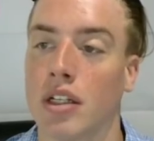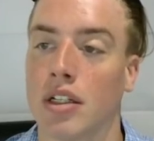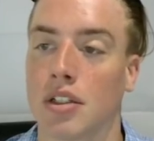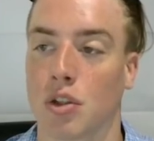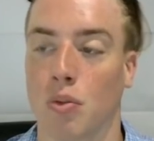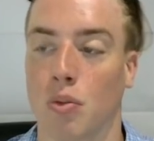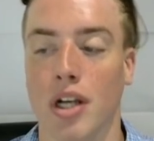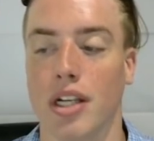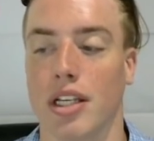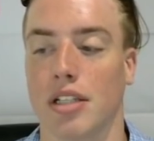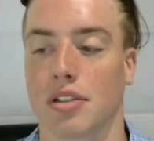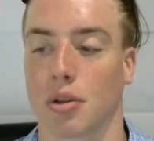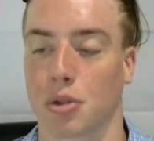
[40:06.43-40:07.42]
So what
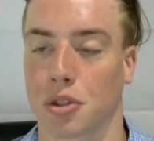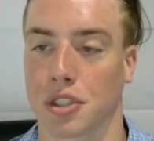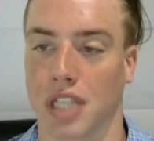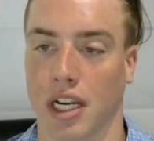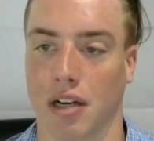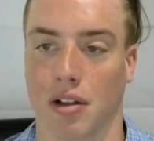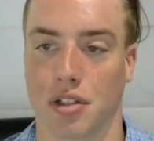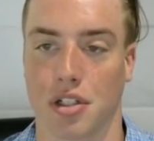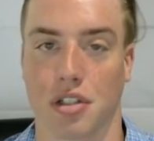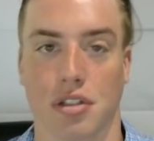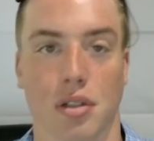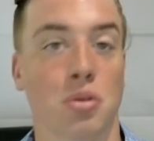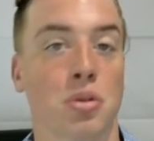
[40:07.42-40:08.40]
is social psychology?
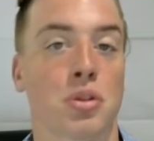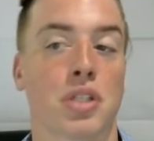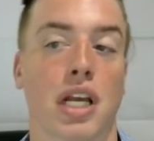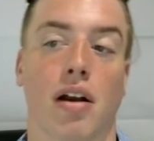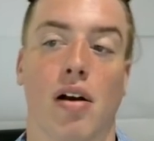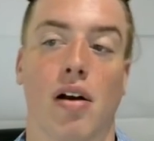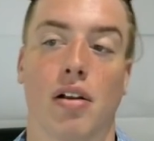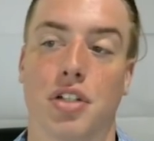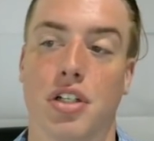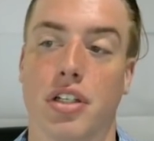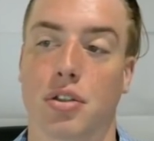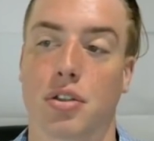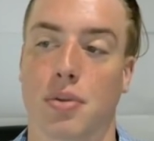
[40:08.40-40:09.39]
Social psychology
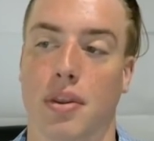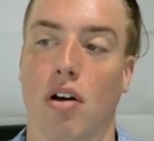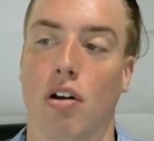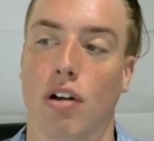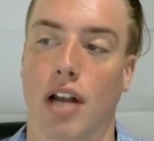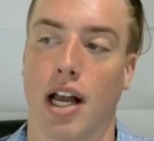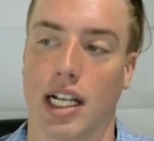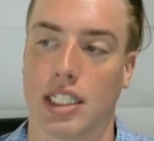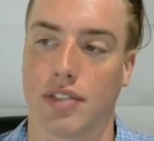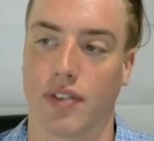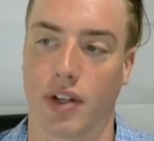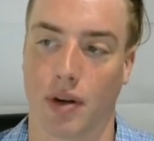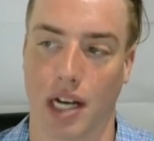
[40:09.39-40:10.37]
deals with all kinds
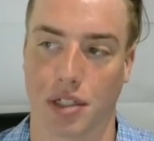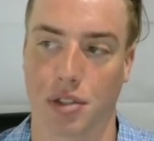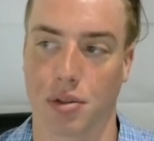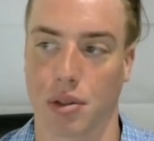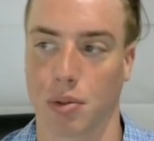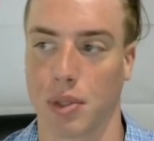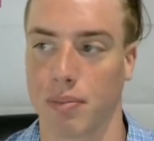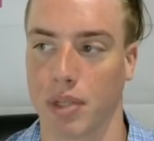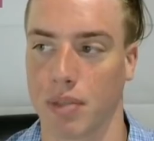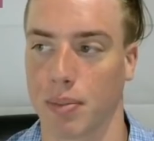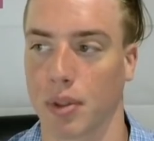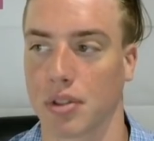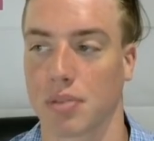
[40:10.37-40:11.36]
of interactions between
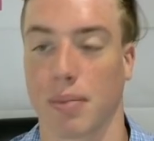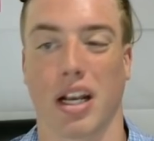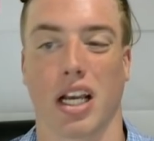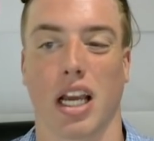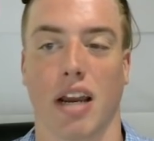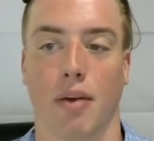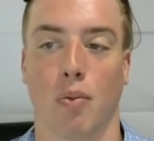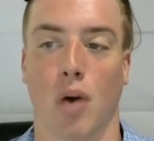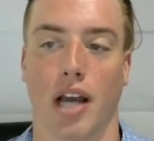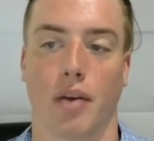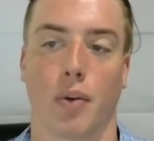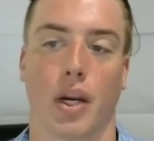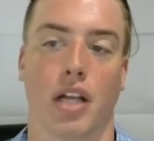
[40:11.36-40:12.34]
people, spanning a
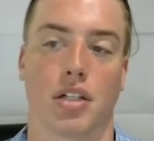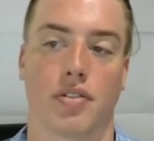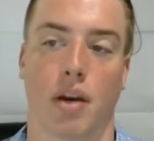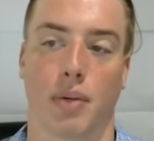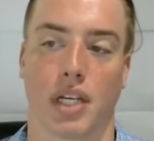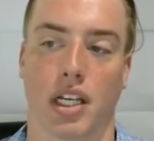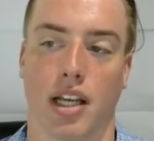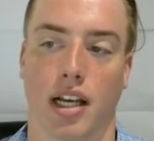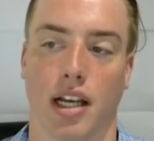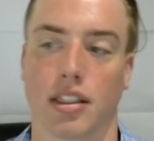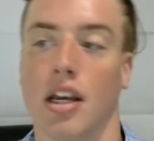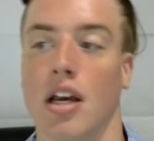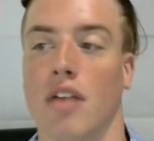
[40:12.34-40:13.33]
wide range of how we
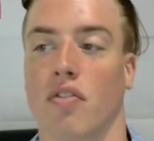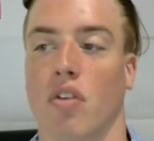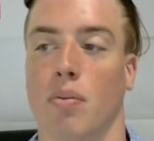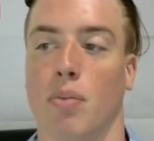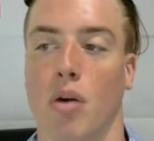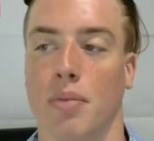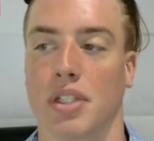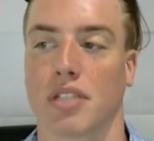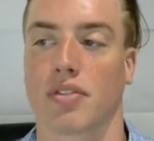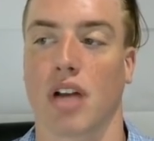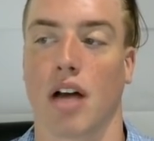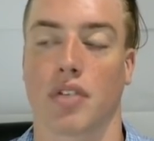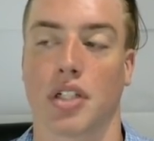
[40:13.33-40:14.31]
connect, from moments of
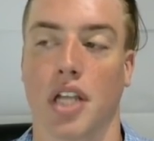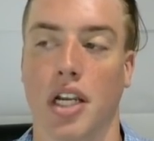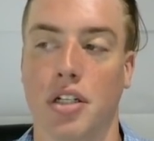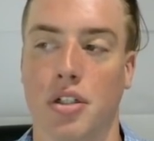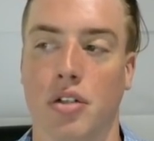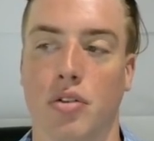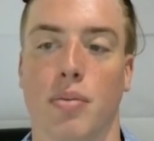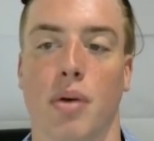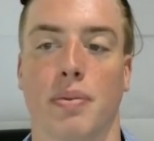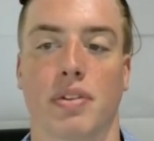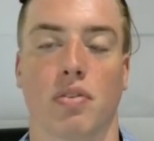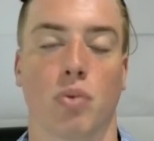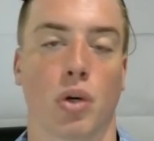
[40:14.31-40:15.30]
confrontation to
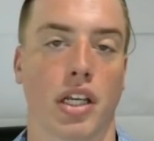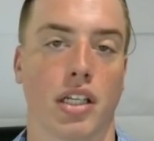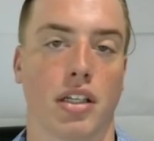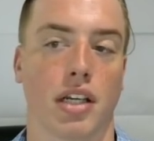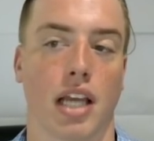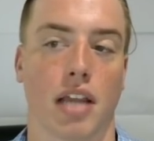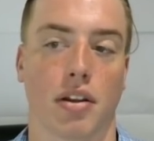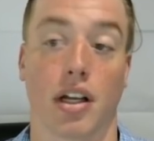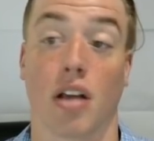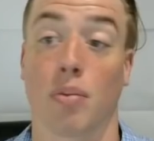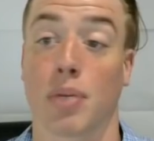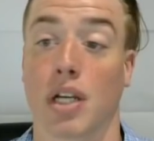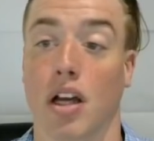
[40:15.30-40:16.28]
moments of working together and
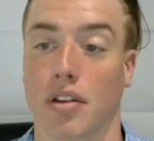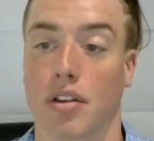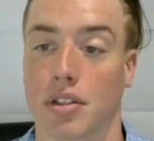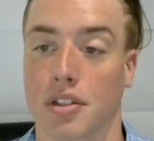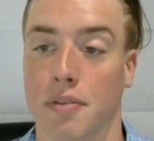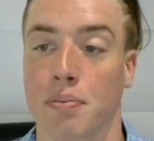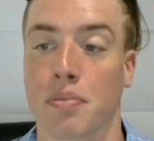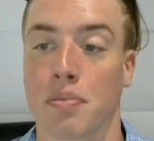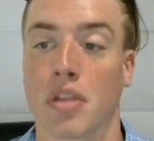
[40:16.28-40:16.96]
helping others.